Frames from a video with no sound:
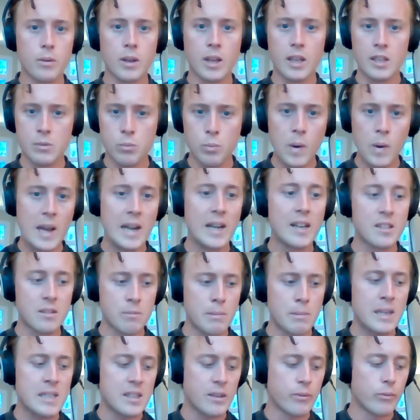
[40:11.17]
as well as
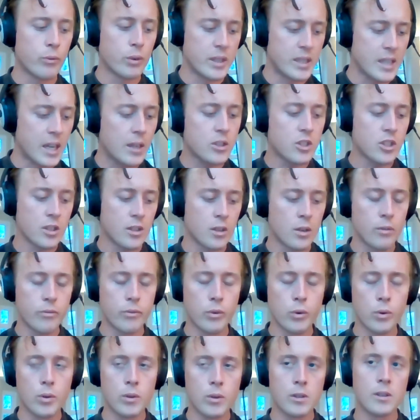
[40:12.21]
massive reduction
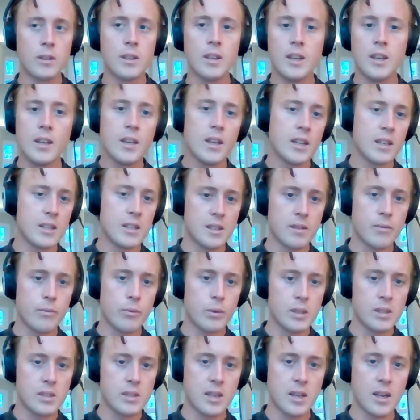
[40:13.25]
overall, is if
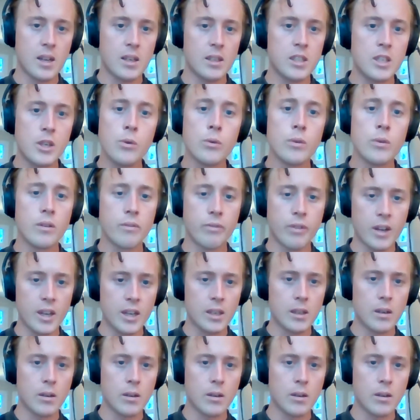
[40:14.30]
we start unifying